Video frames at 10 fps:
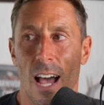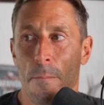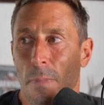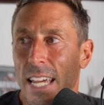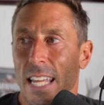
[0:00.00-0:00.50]
I
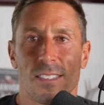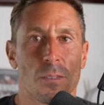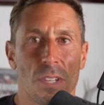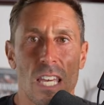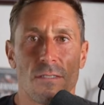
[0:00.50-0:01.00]
might eat
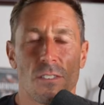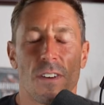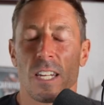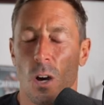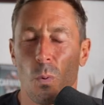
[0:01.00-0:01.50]
some leaves if
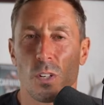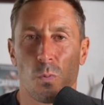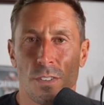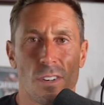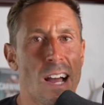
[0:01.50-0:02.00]
I know which
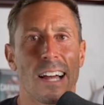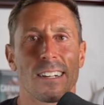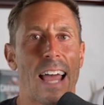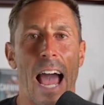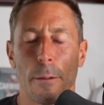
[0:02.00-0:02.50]
ones are not
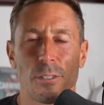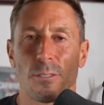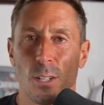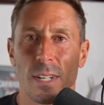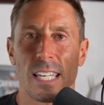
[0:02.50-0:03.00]

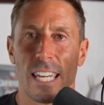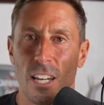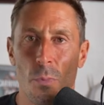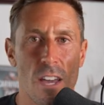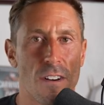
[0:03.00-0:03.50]
absolutely going to
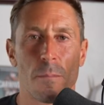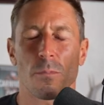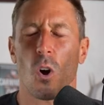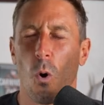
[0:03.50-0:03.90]
kill me if I'm